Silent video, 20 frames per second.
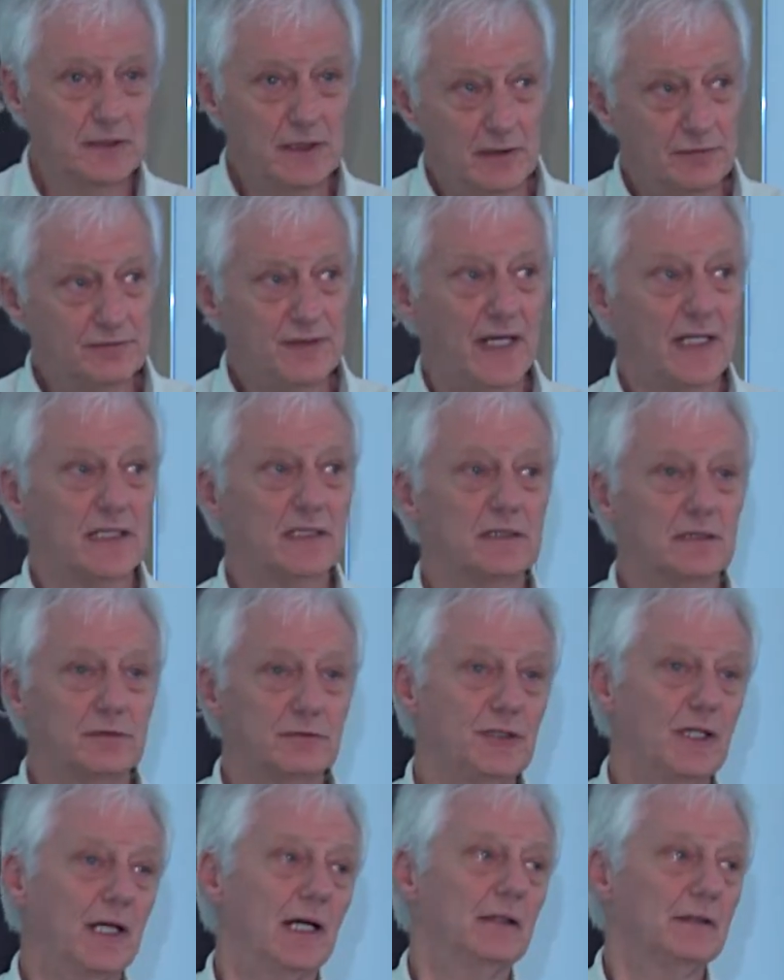the effects
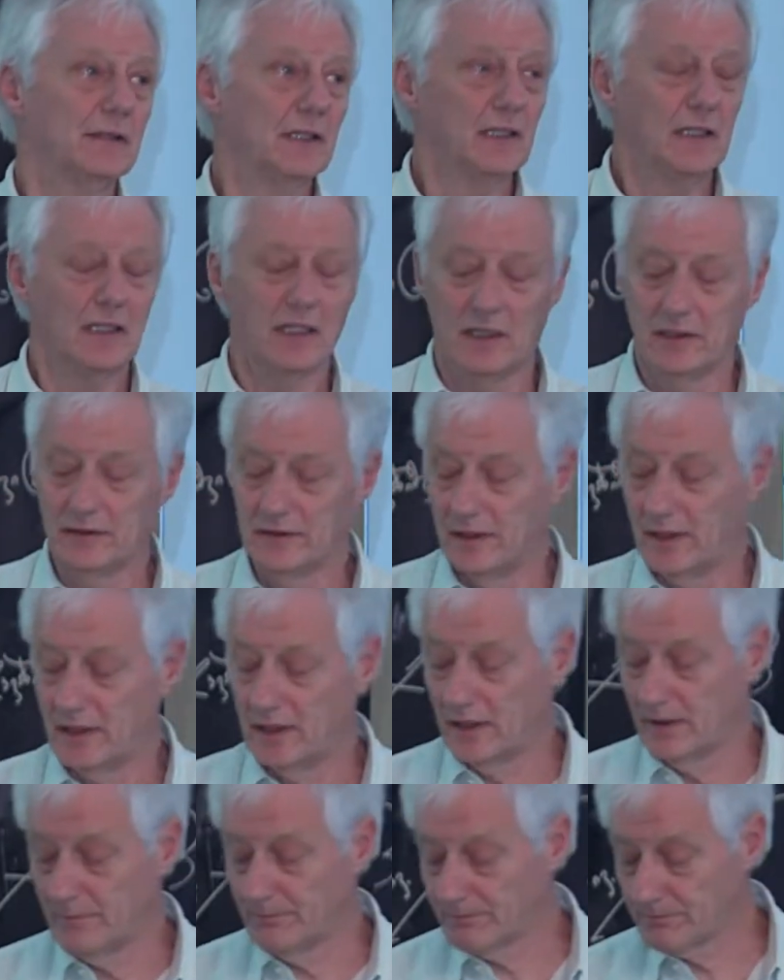of drought on
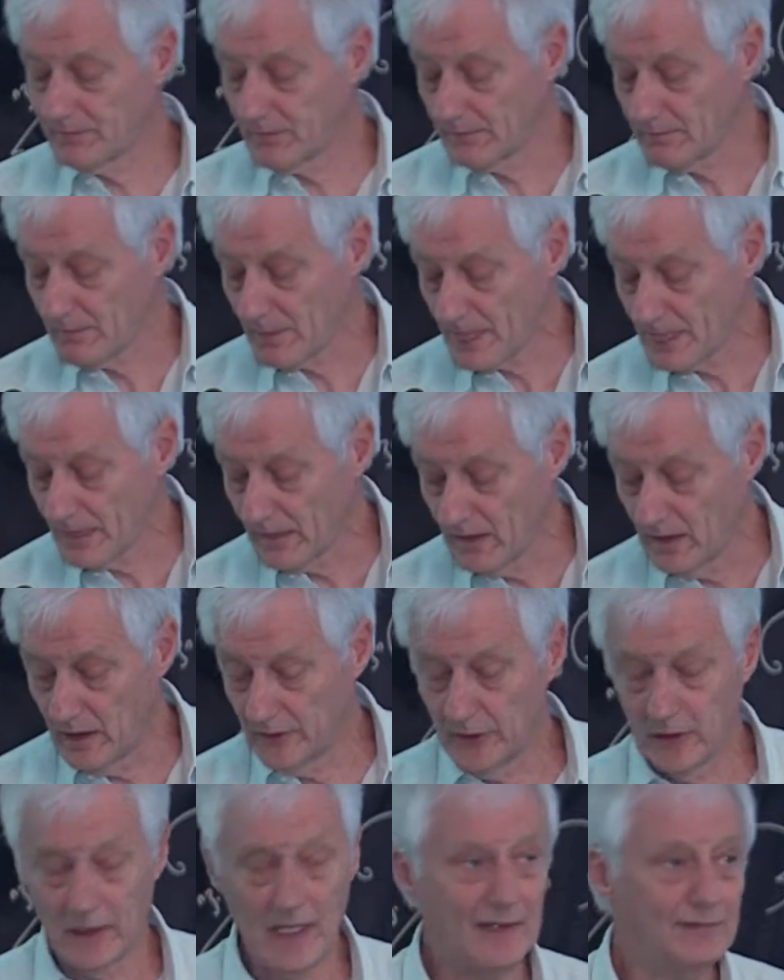
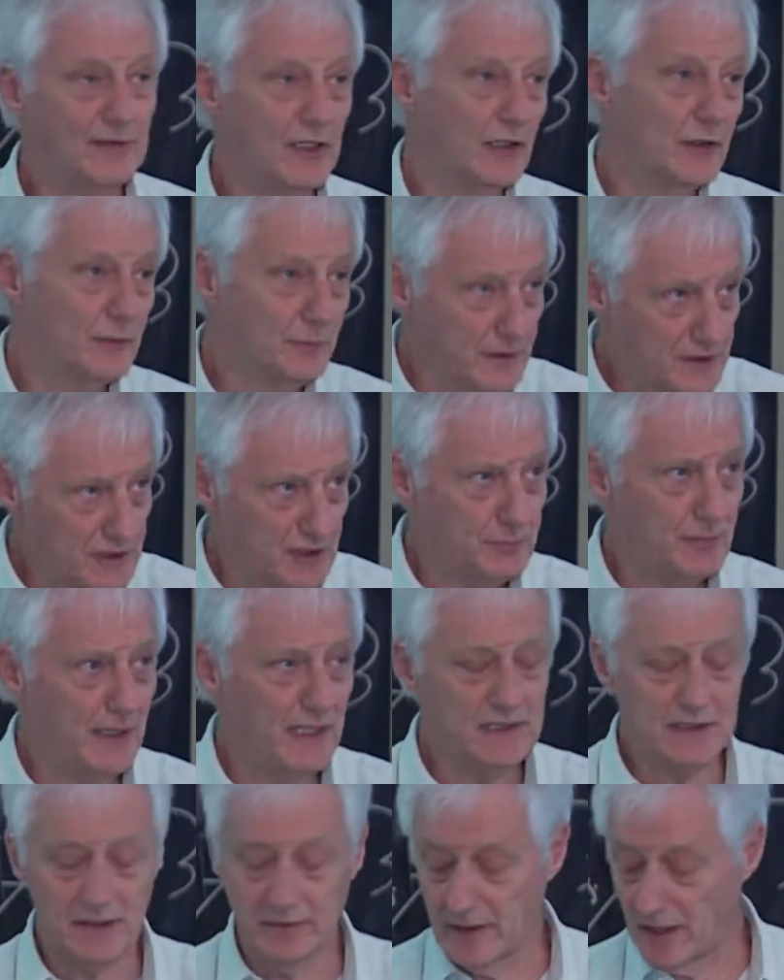their livelihood, which is
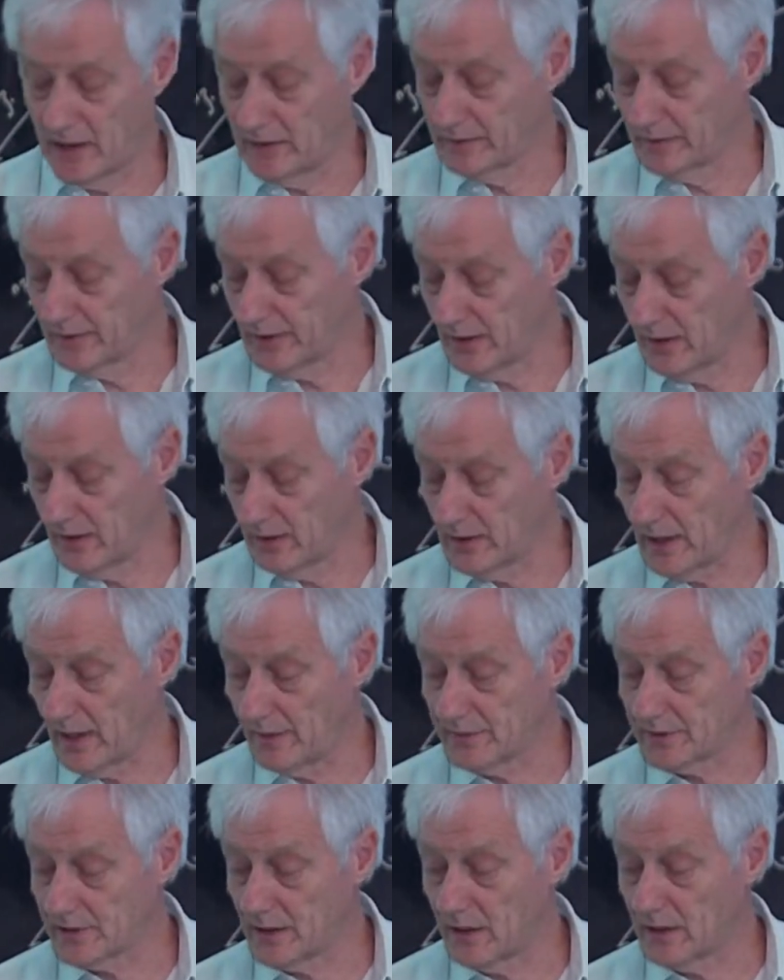based around
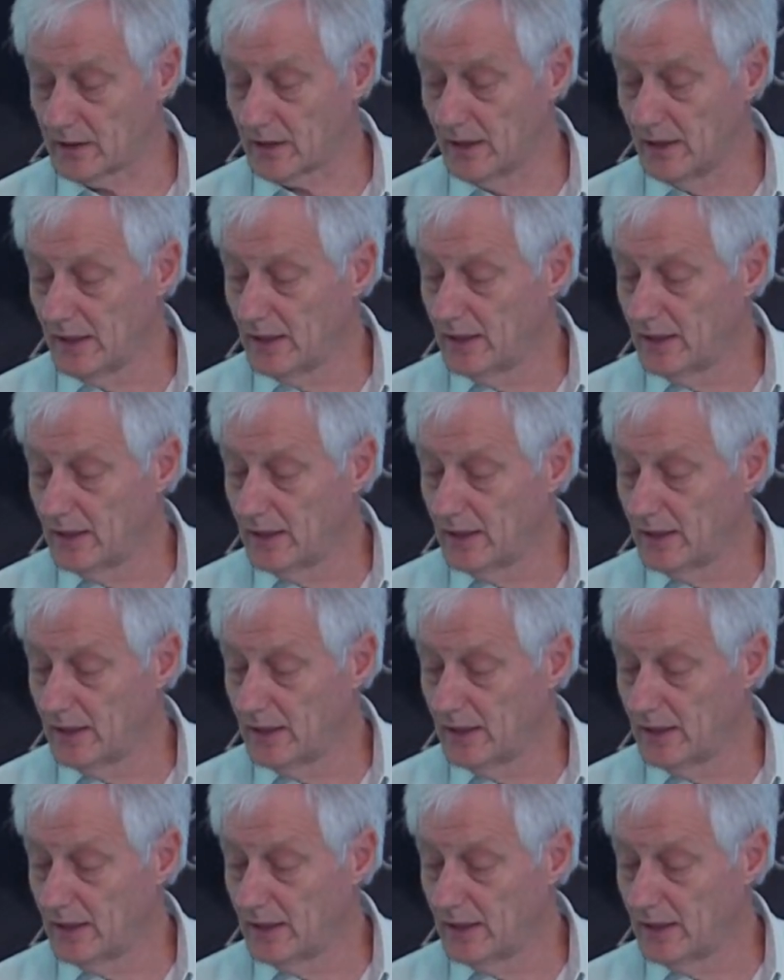livestock.